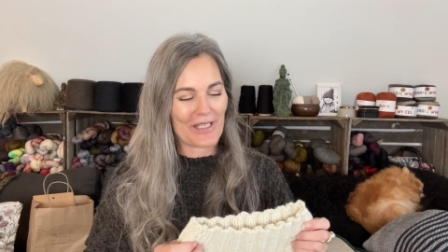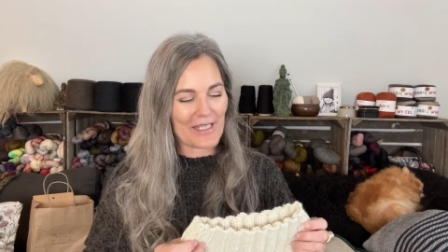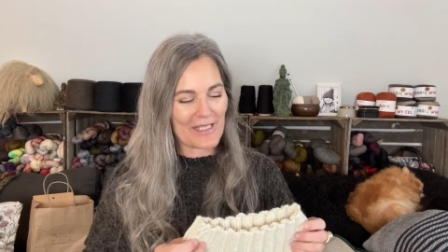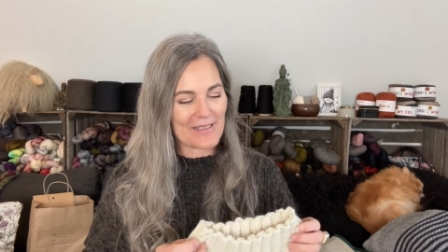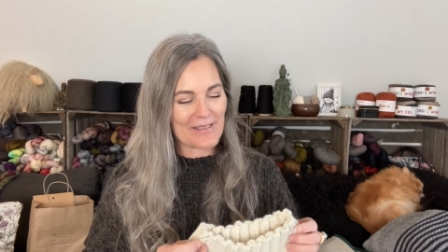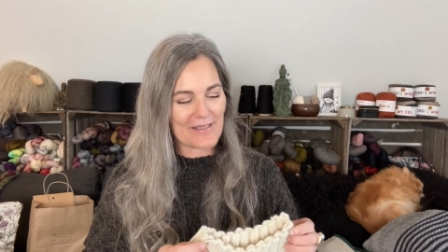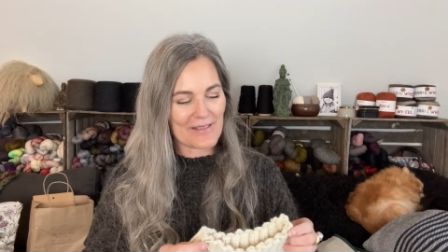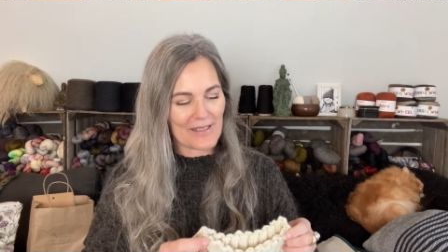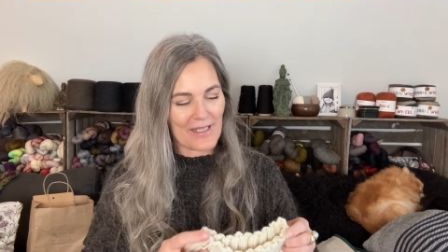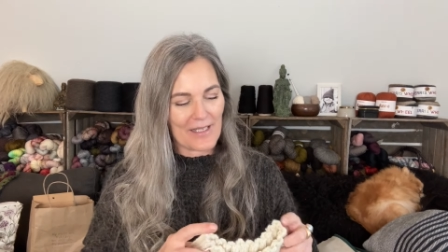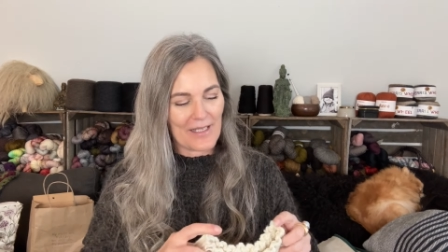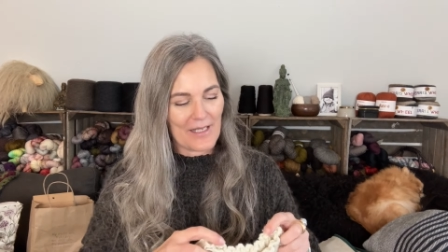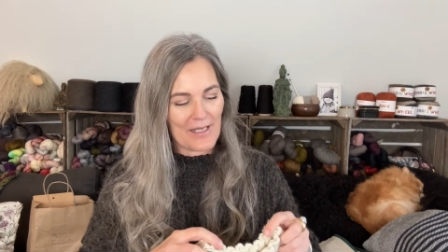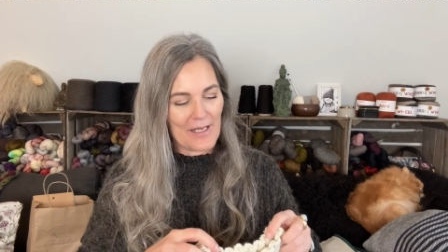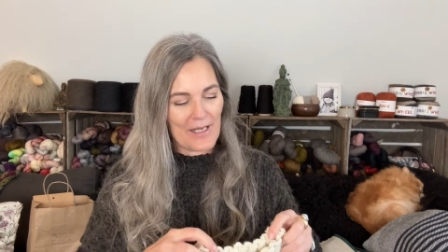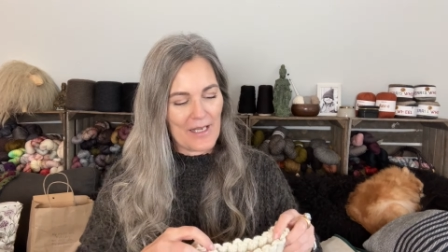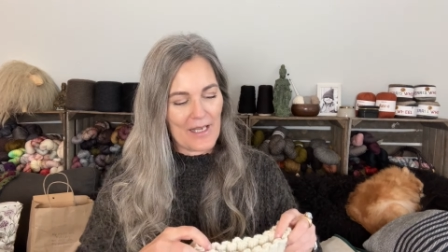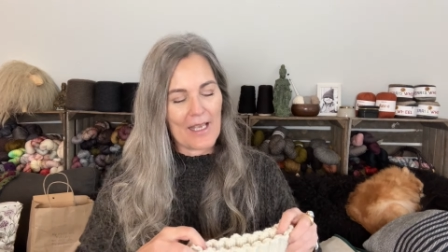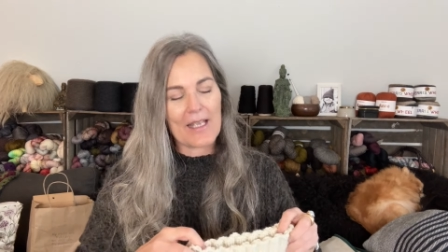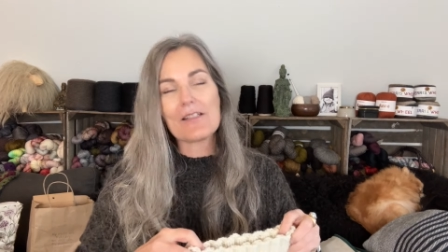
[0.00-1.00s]
It's
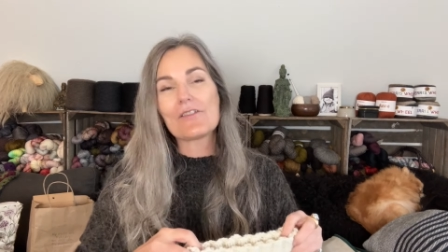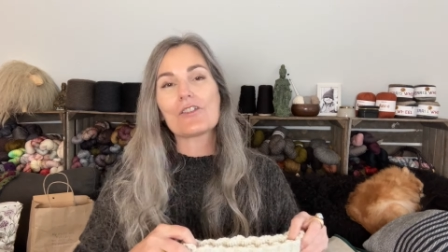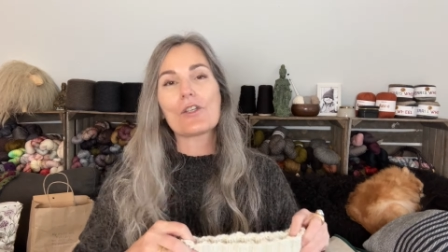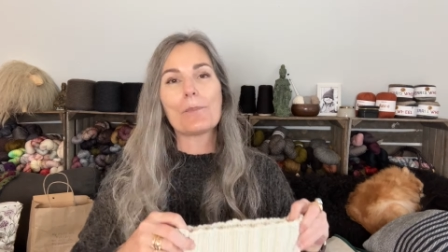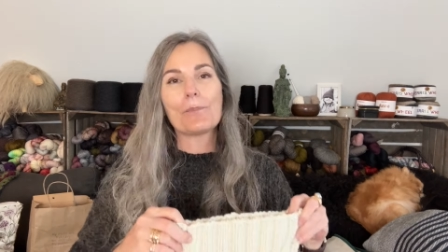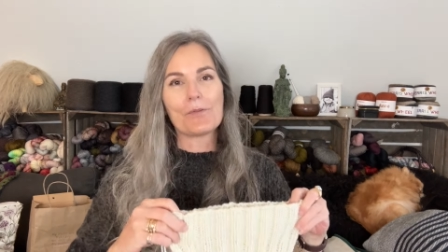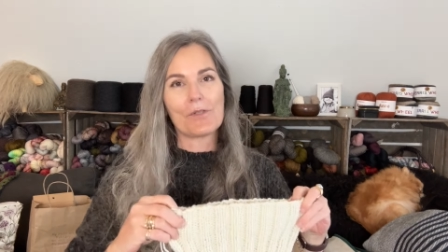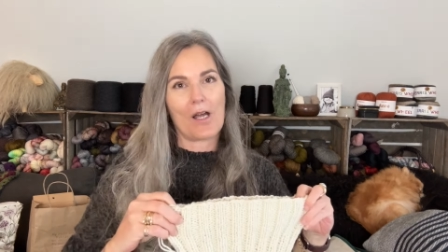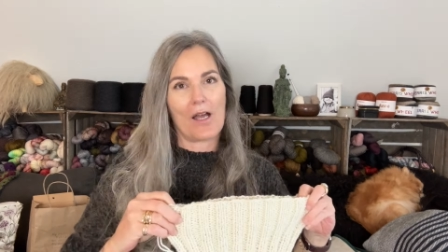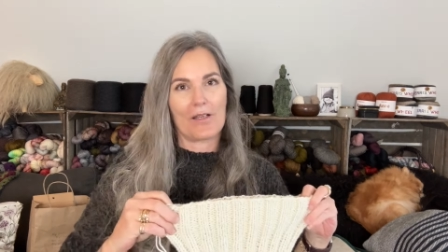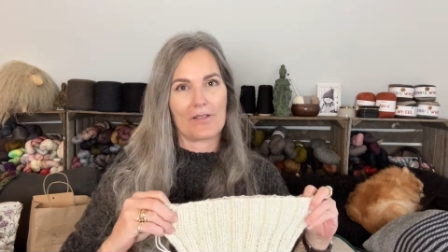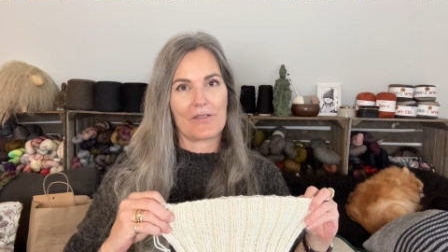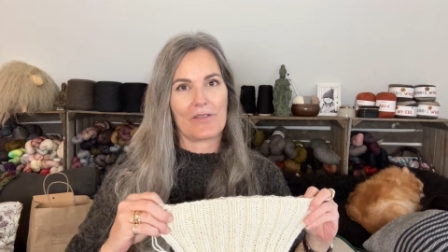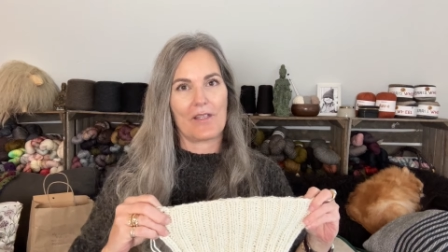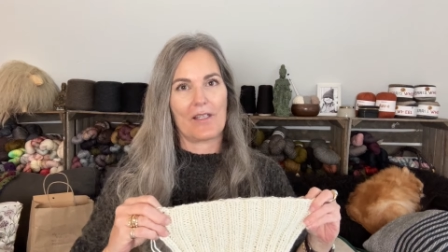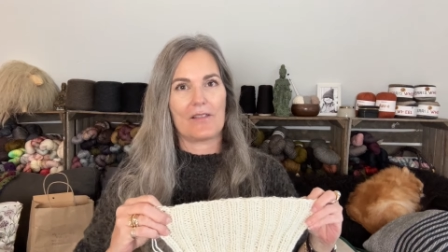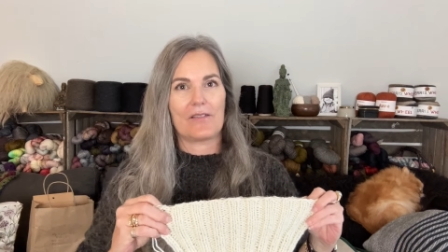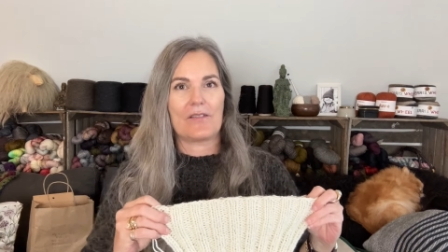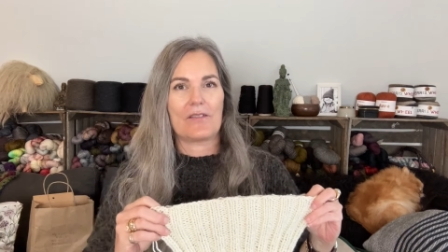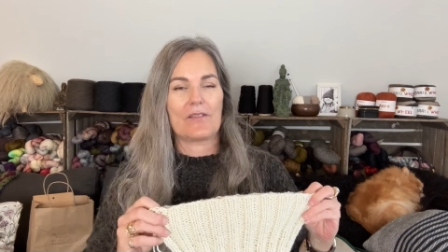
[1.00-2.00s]
it's a
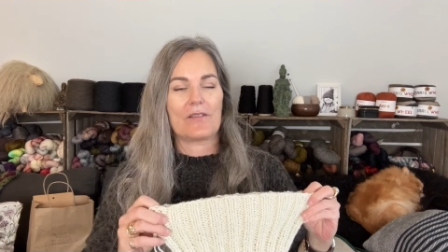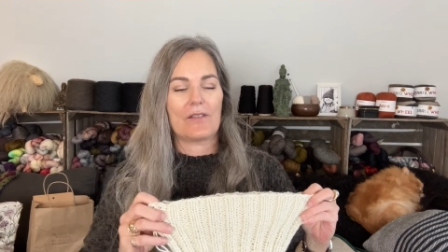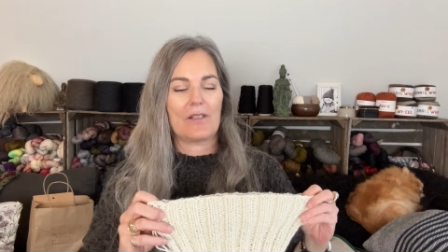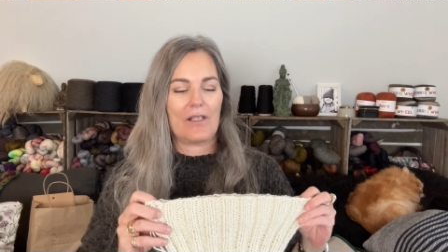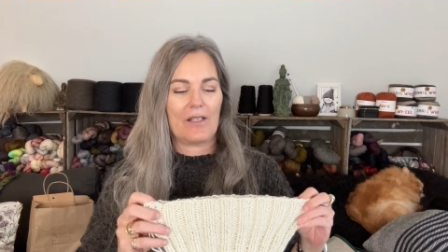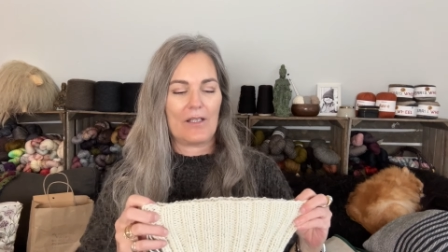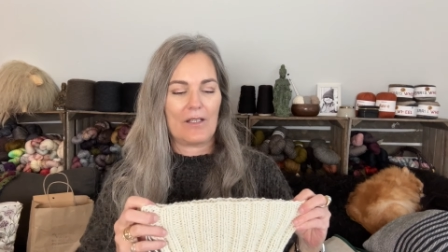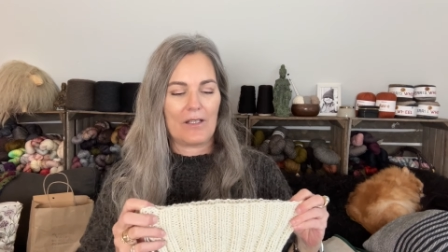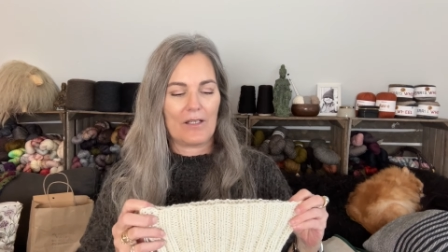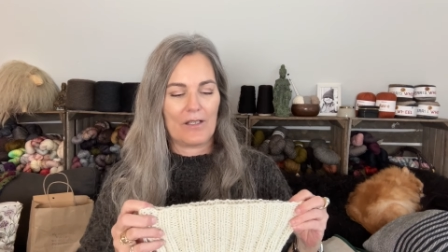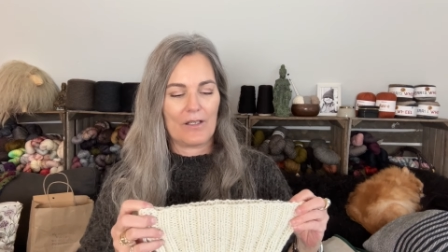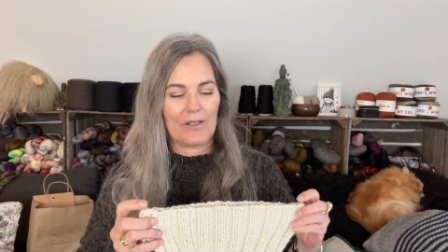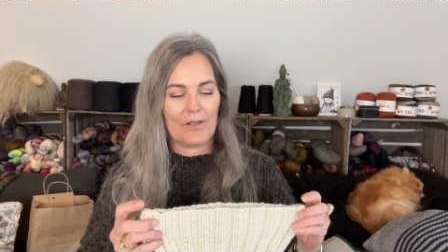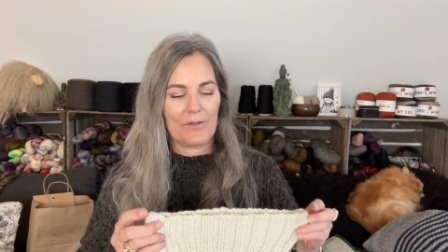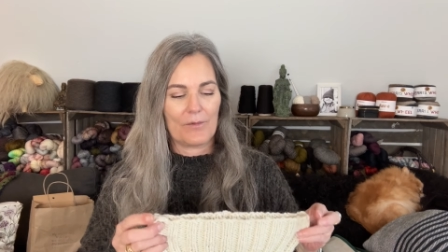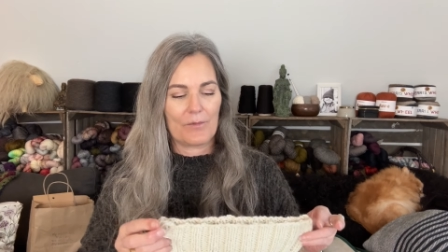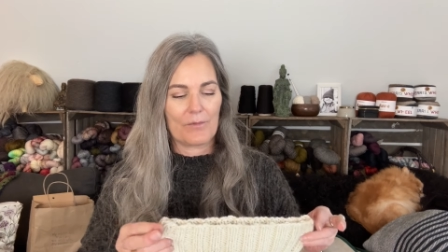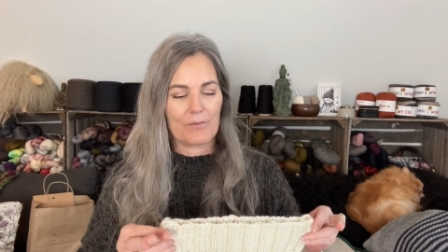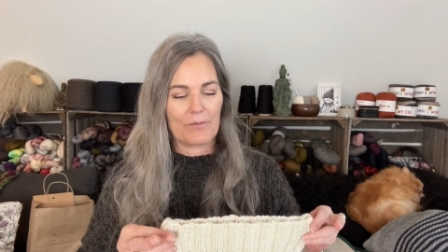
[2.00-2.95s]
process uh,